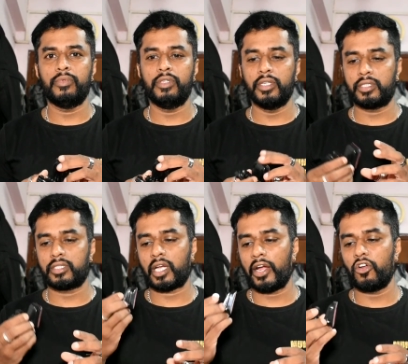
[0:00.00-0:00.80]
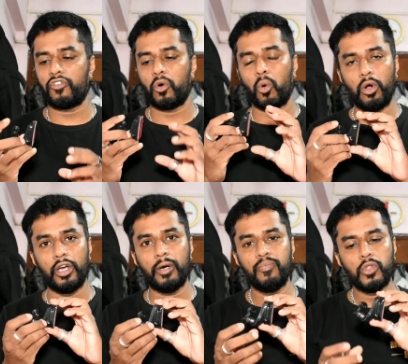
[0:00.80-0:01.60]
this kind of a
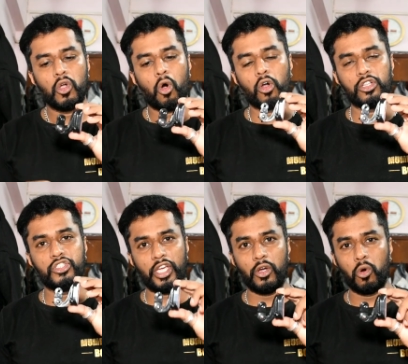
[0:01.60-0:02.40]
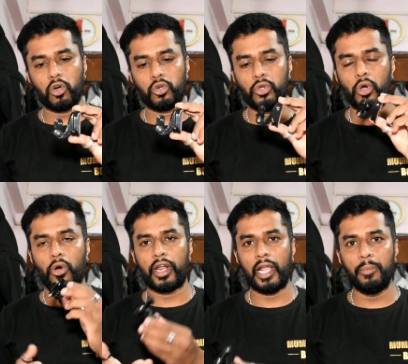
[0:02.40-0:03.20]
holder or a J hook to
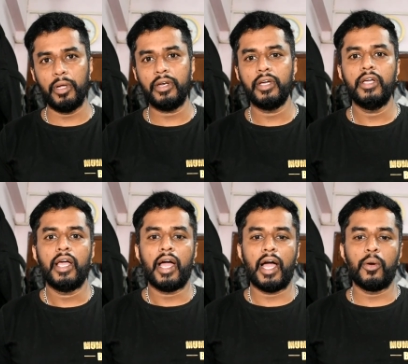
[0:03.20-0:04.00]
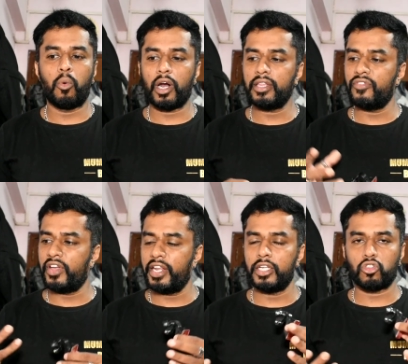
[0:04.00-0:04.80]
your helmet, and what are the
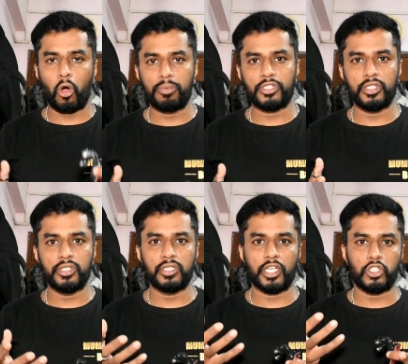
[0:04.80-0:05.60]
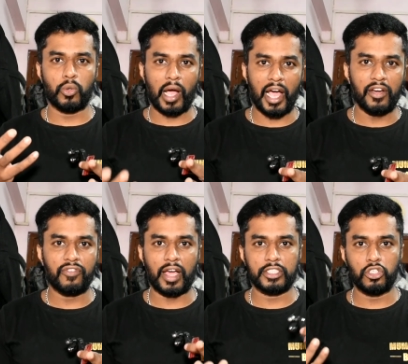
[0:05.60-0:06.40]
various options that you
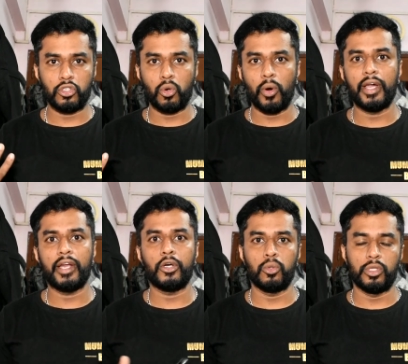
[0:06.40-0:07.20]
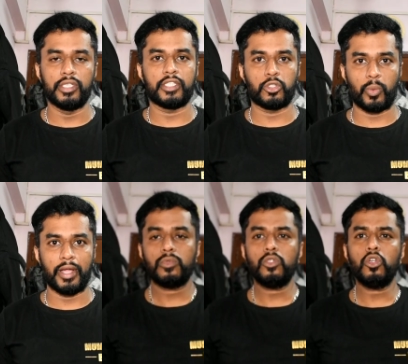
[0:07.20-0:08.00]
have actually to go ahead and do this as
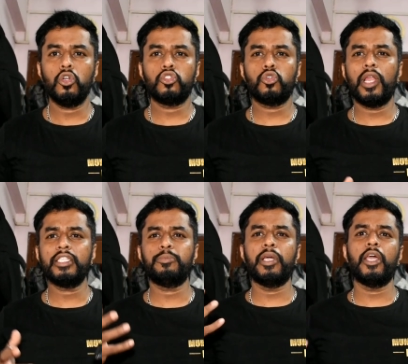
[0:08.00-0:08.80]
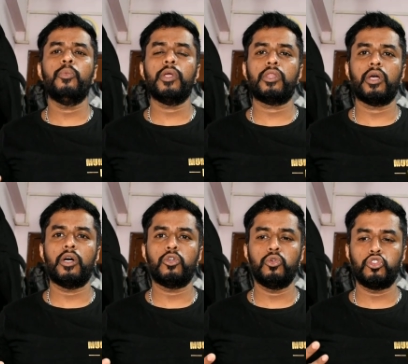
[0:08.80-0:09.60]
well. So let's begin with
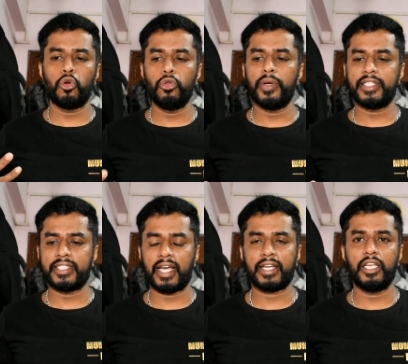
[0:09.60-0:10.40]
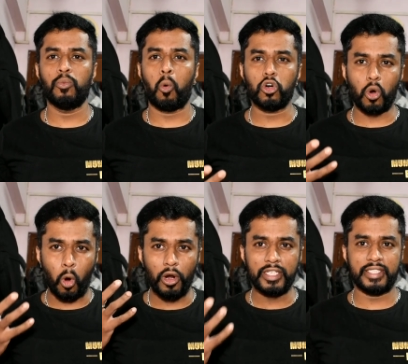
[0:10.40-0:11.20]
to show you exactly what
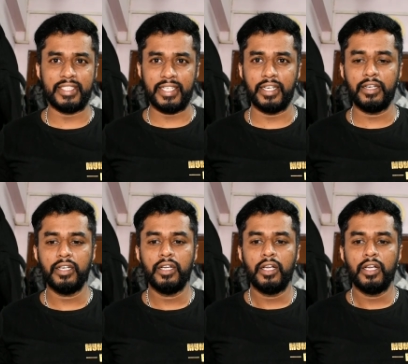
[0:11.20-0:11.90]
all is needed